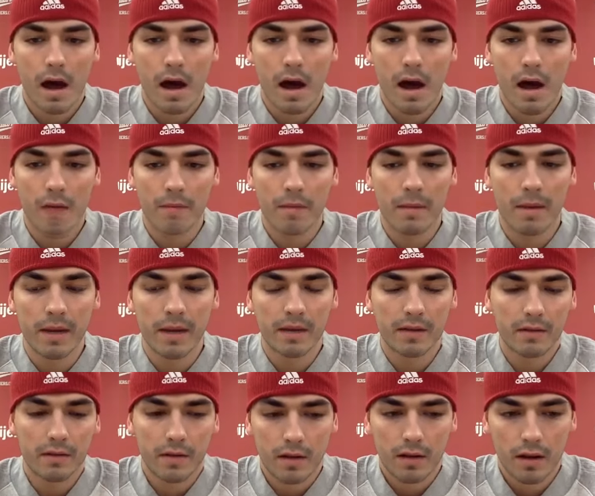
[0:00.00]
I
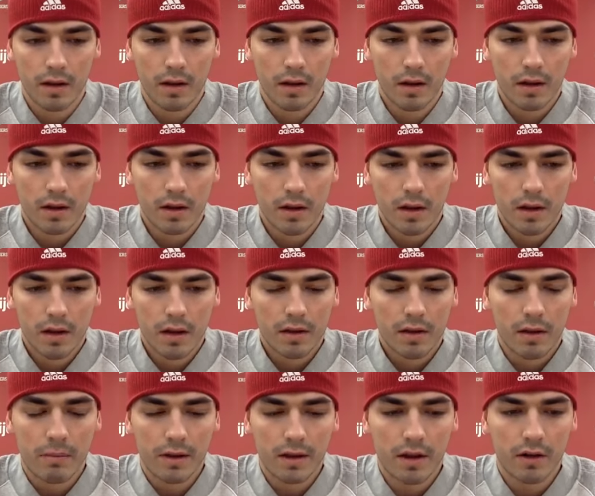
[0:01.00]
mean,
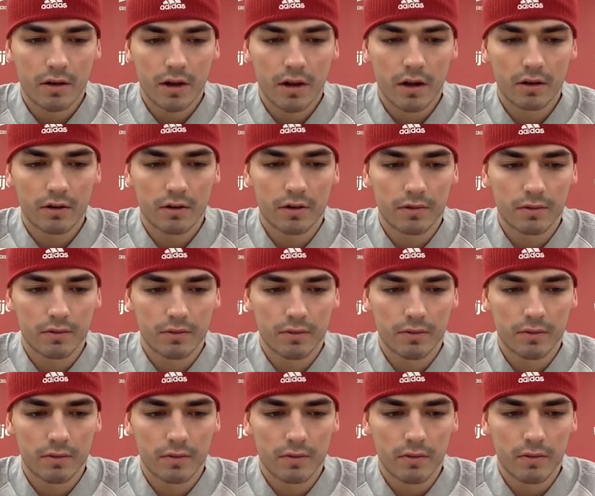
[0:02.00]
there's
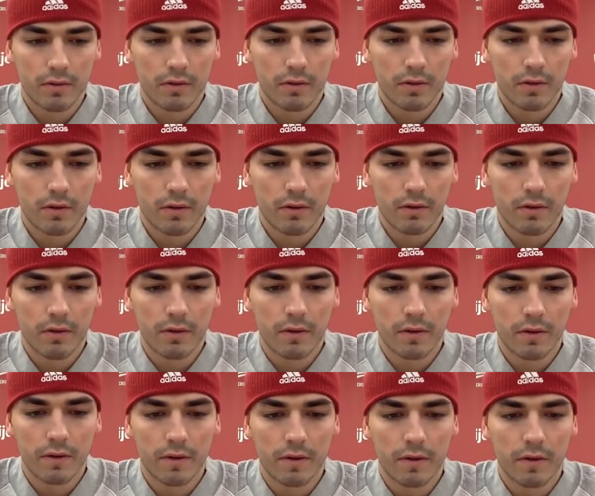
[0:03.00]

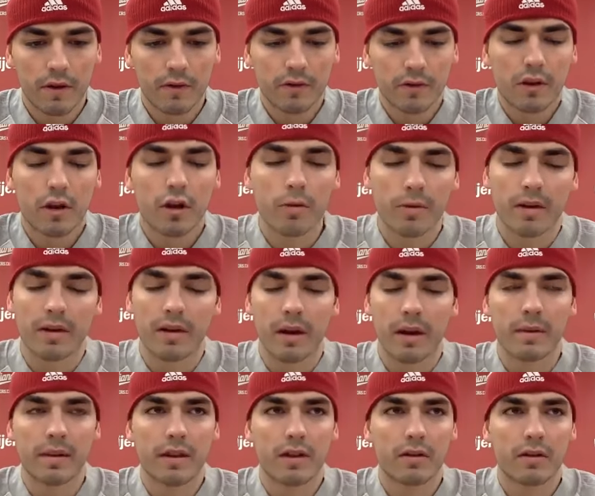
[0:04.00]
a little bit.
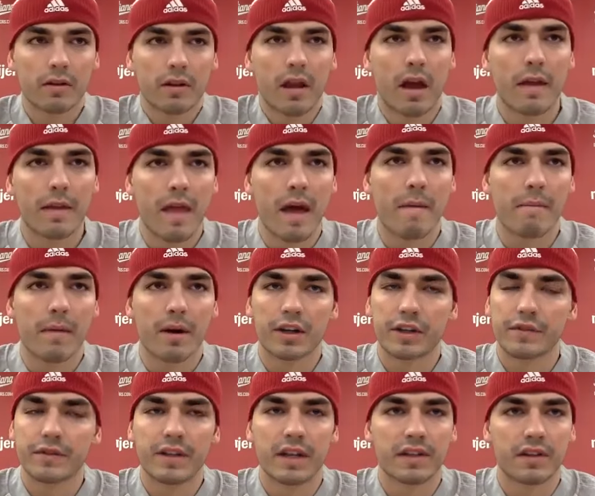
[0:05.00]
I mean, there's not
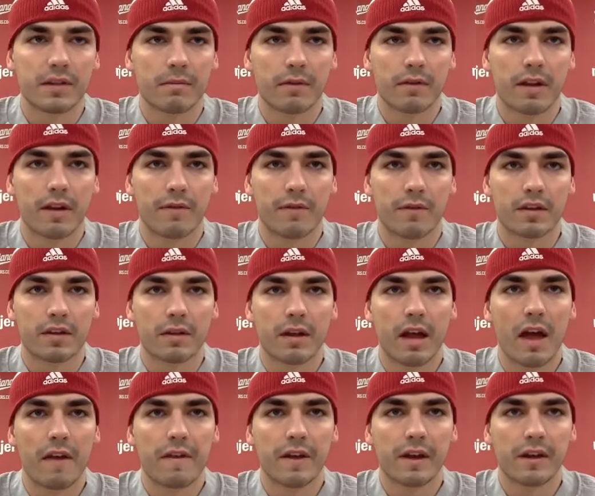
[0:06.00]
much of a difference.
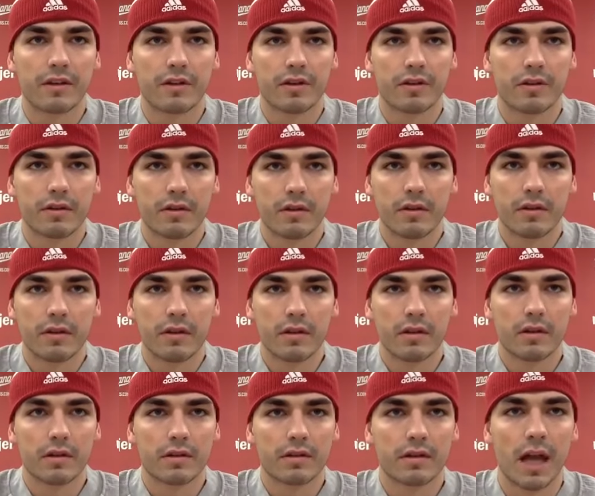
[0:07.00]
I think just
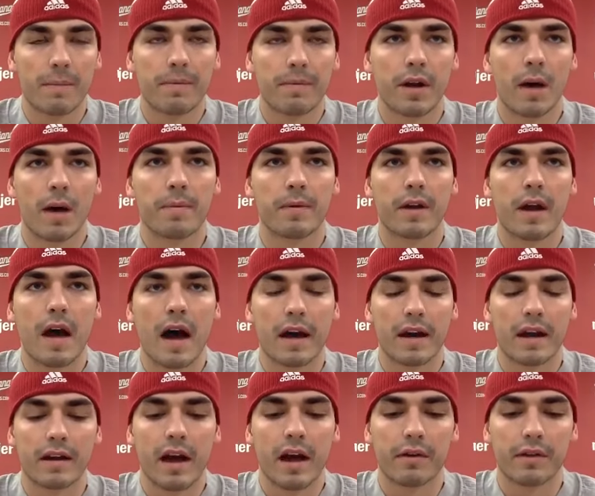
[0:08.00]
stepping up and
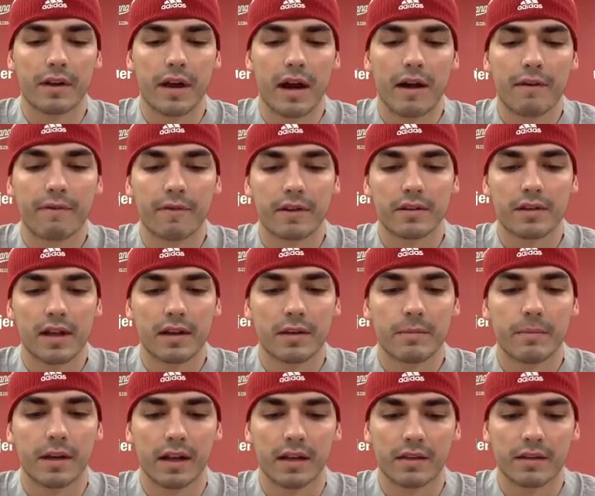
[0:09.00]
knocking it down with confidence, that's
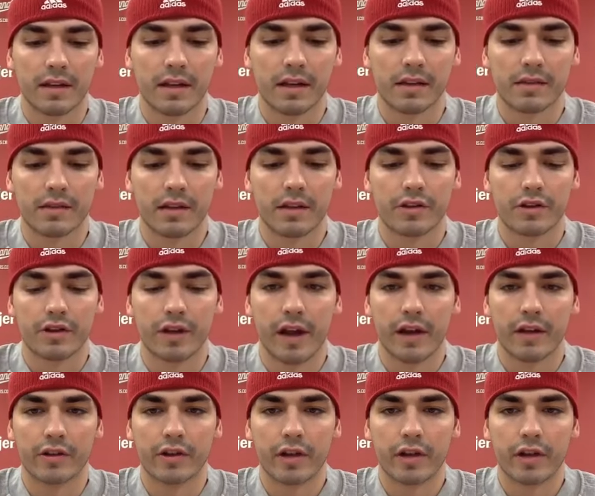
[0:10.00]
the biggest thing is that's
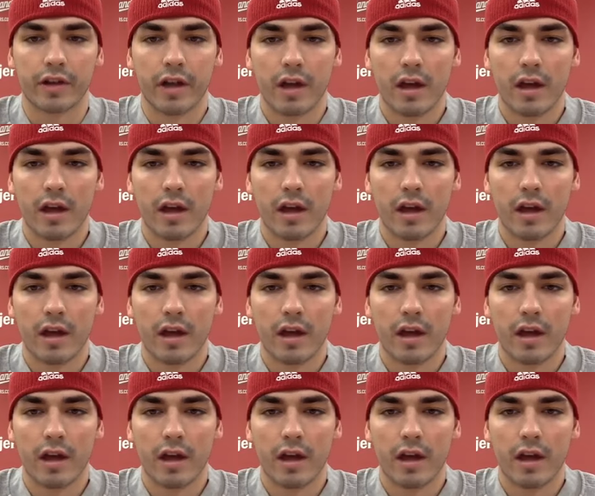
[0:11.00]
changed.